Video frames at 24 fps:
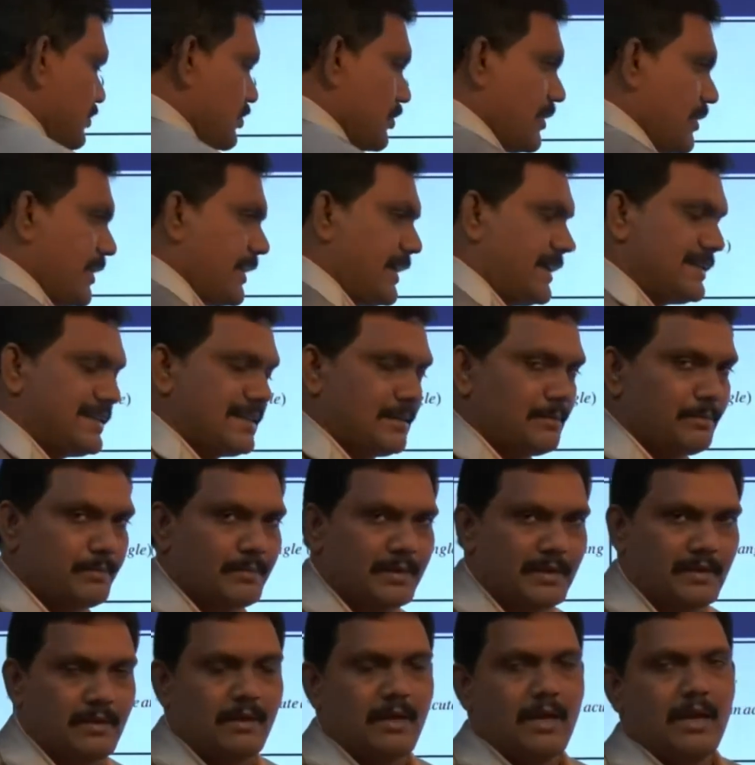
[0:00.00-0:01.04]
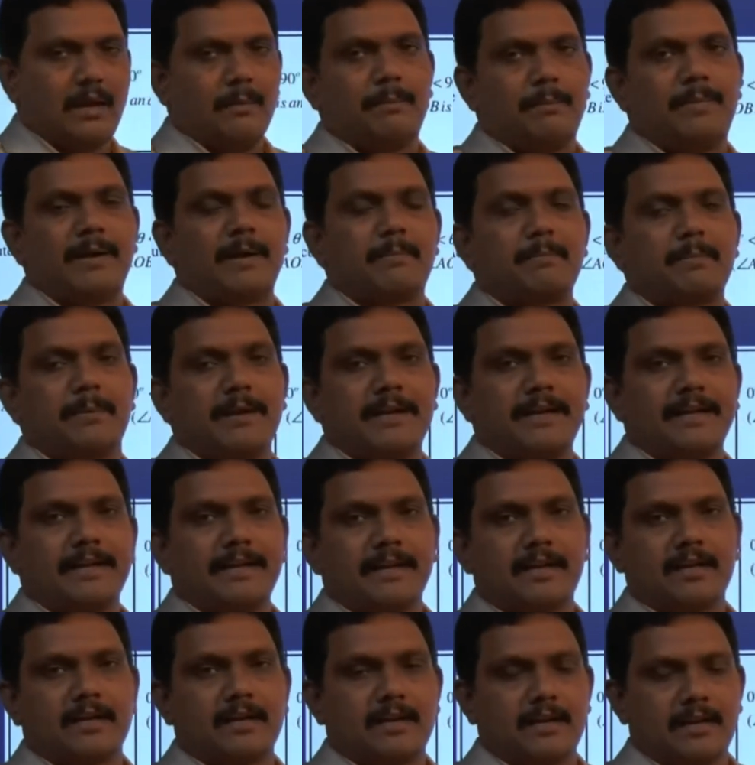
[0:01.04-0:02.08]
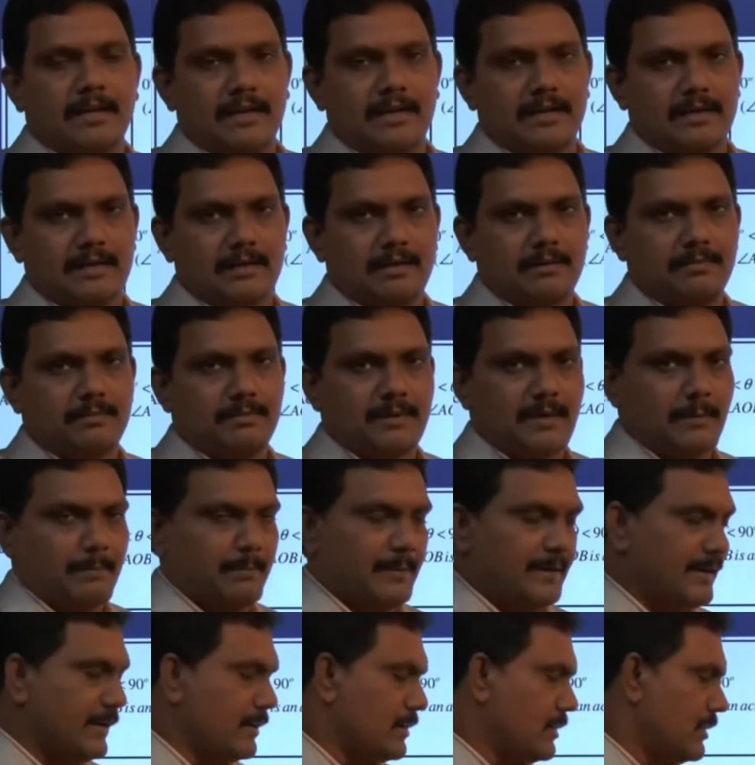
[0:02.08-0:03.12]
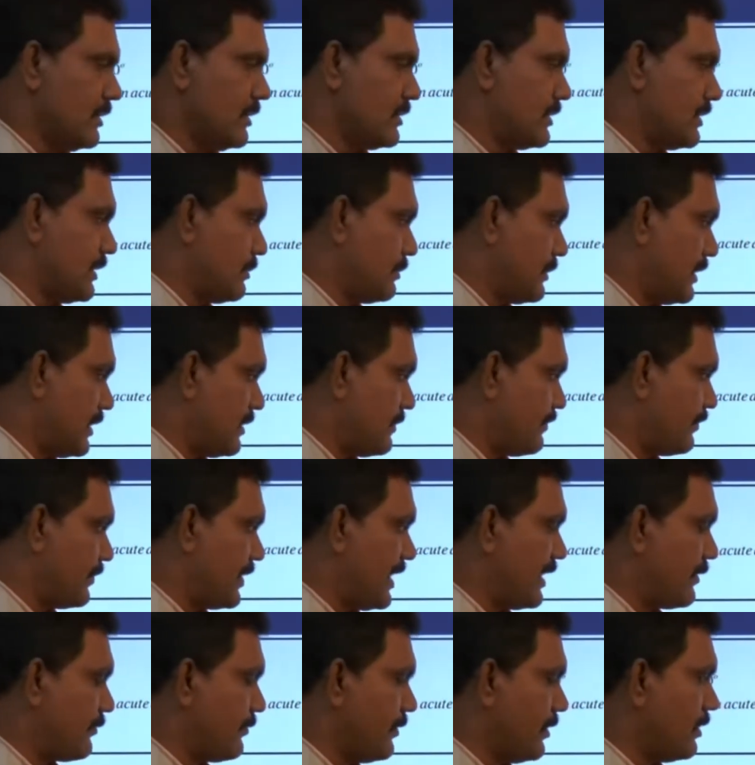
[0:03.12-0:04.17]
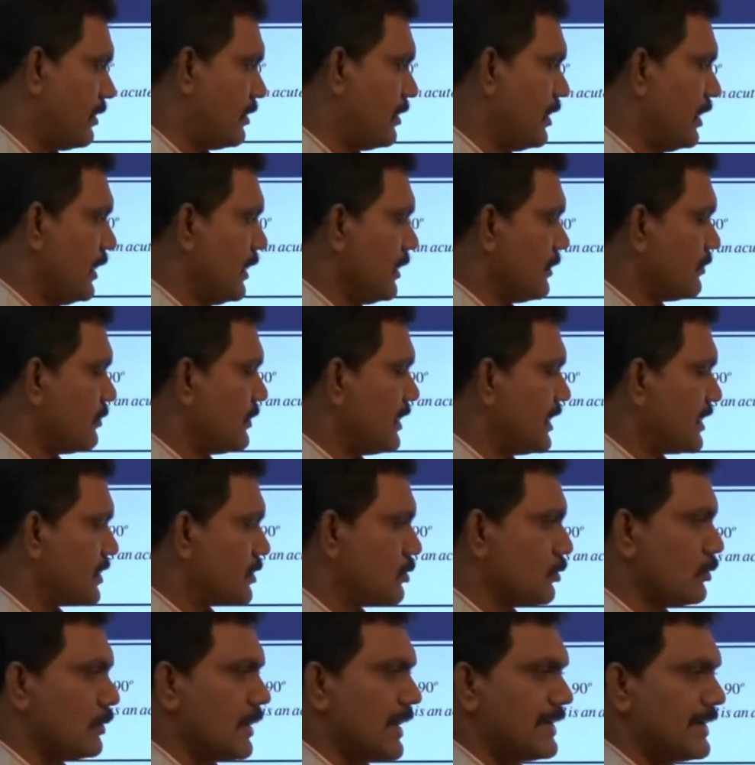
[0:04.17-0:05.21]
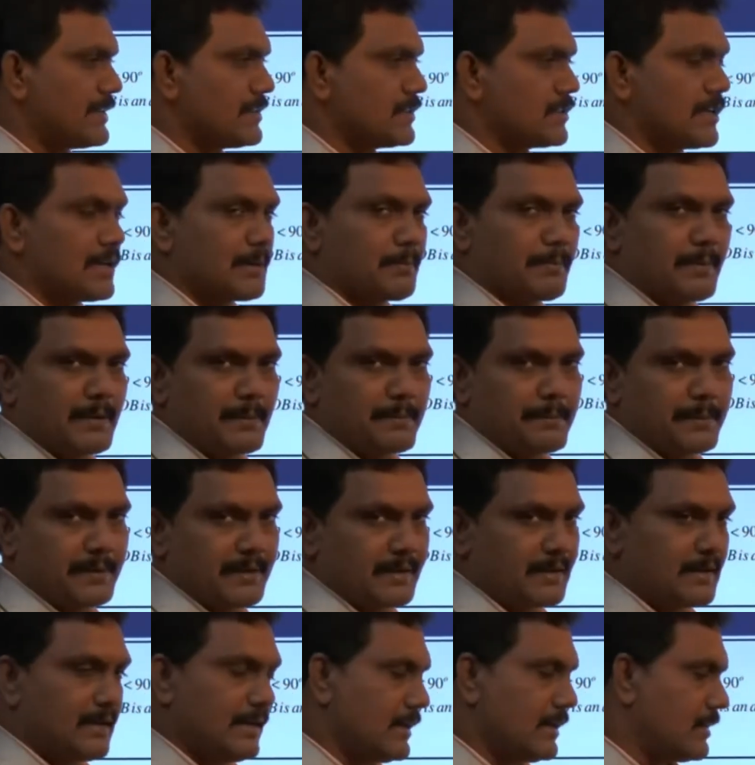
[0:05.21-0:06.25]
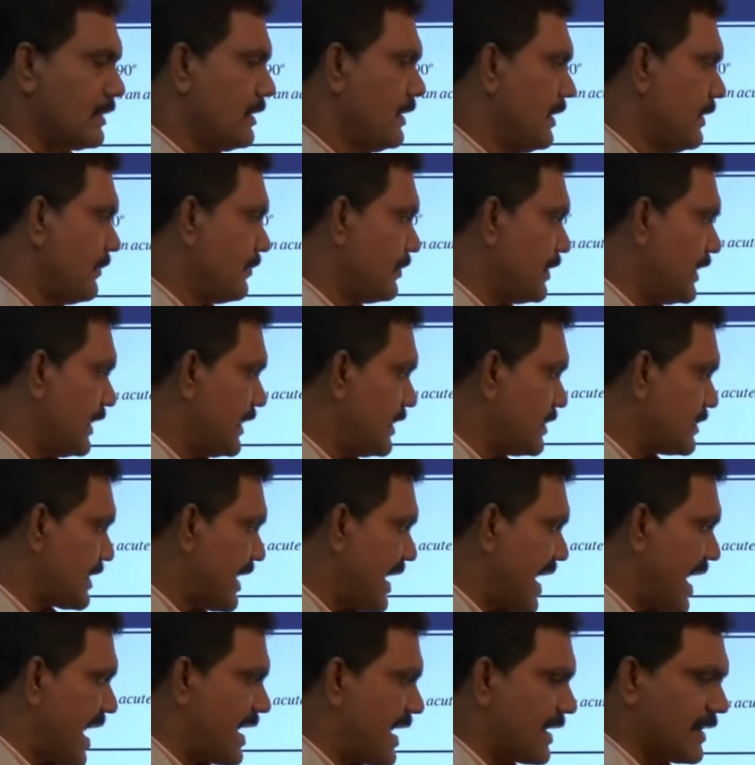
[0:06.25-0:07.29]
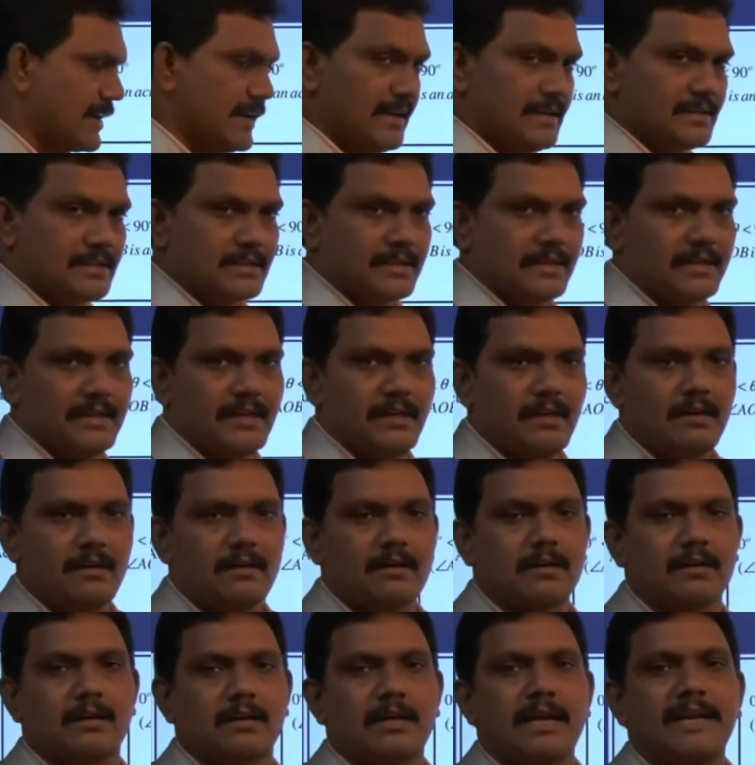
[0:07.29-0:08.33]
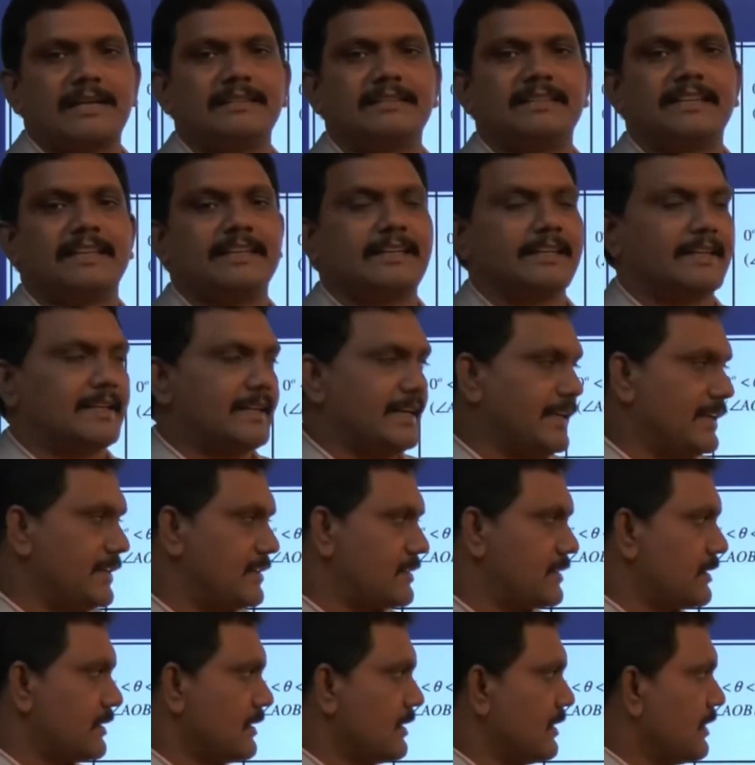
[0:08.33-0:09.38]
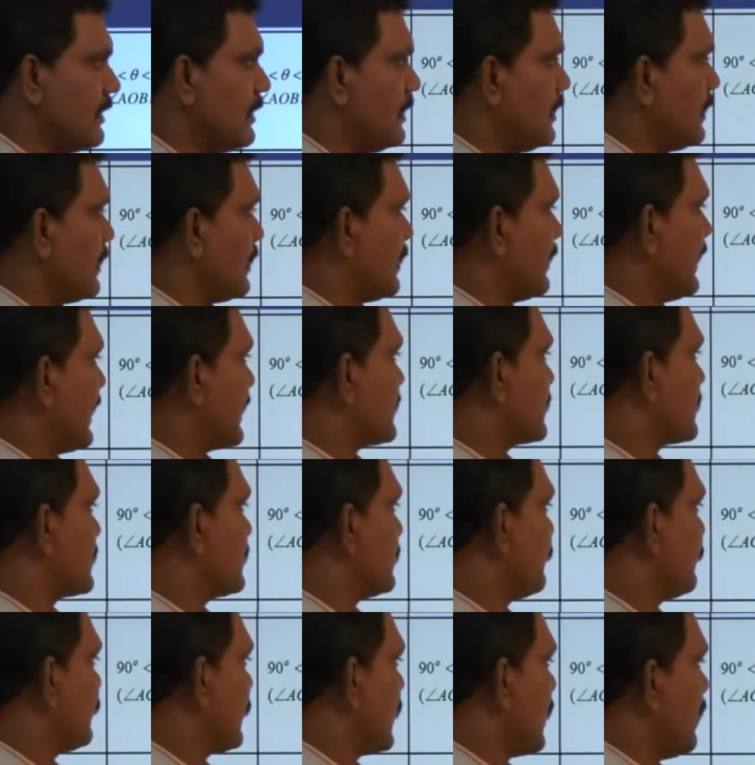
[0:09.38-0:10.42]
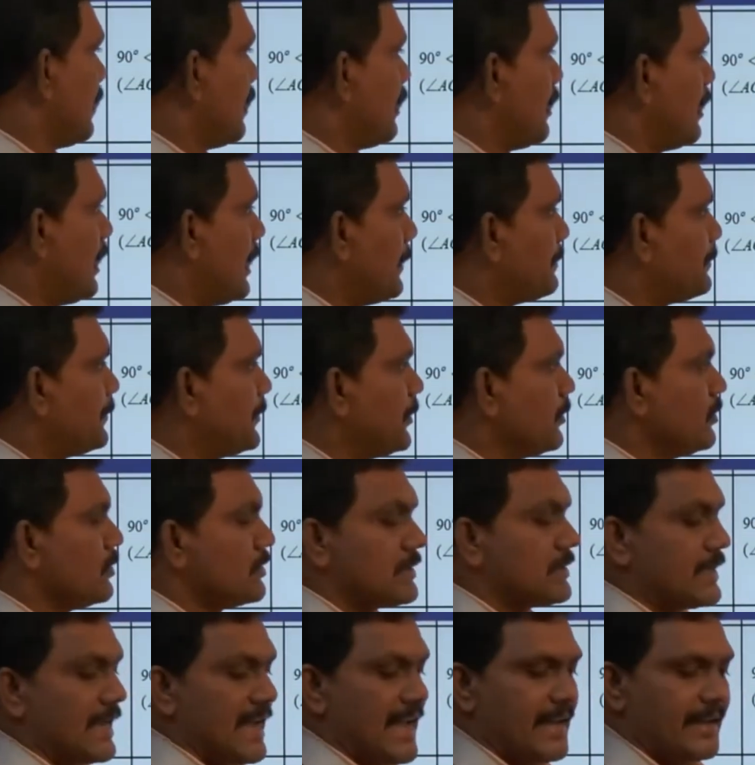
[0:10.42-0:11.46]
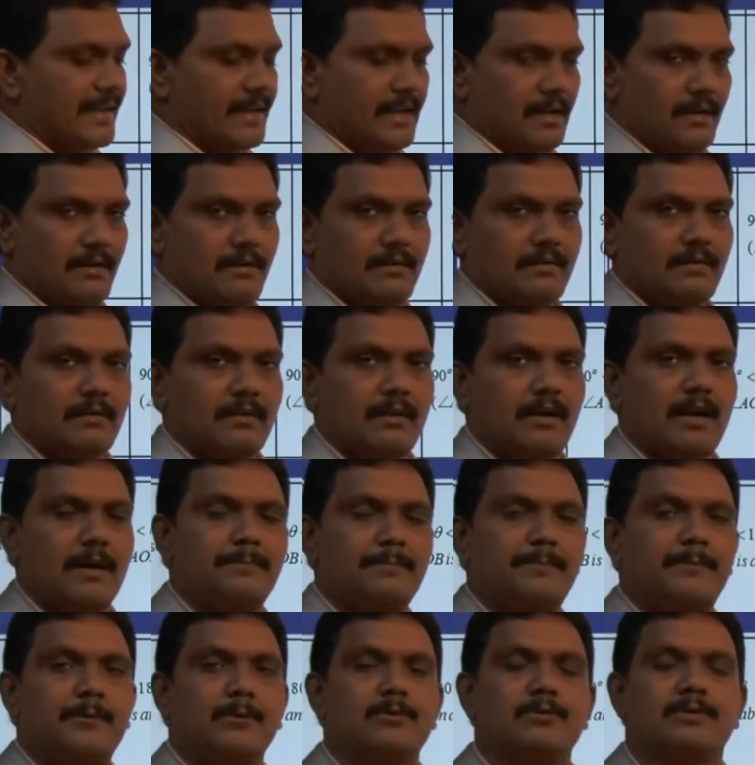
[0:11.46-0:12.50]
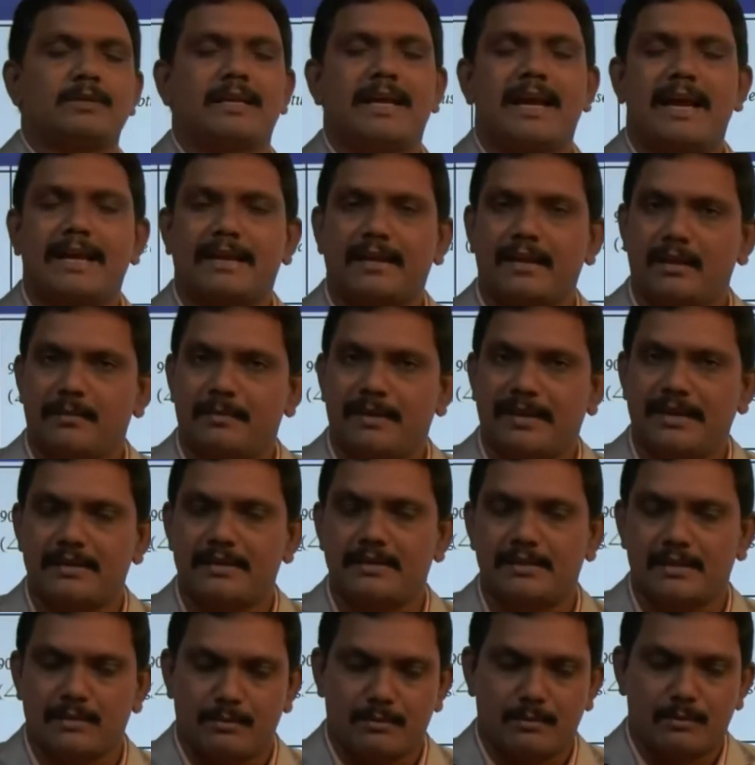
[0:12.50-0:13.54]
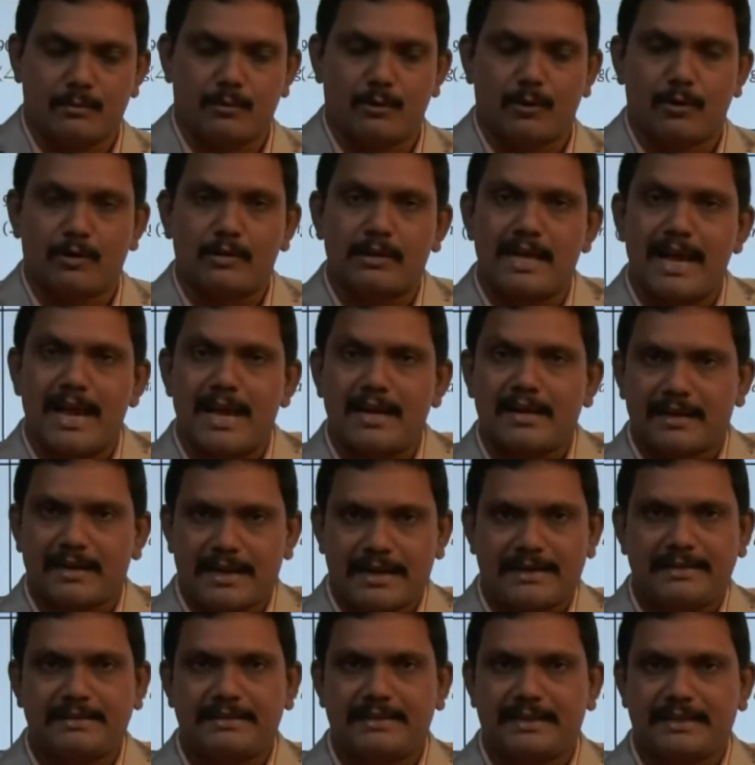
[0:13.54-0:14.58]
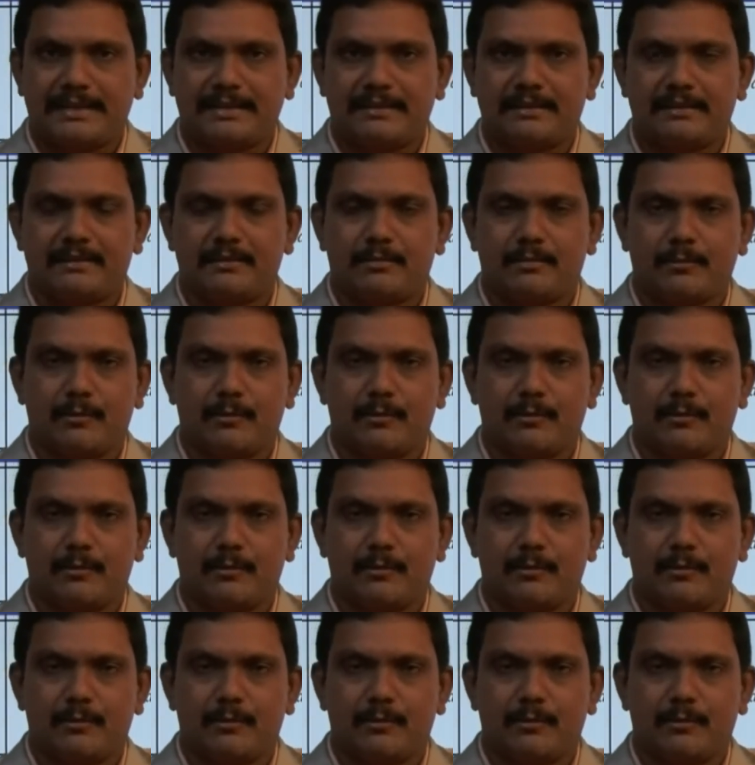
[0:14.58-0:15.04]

showing a symbol perpendicular symbol. Therefore, these two lines are perpendicular. That is, the angle is here 90 degrees. Next, obtuse angle. Obtuse angle means more than 90,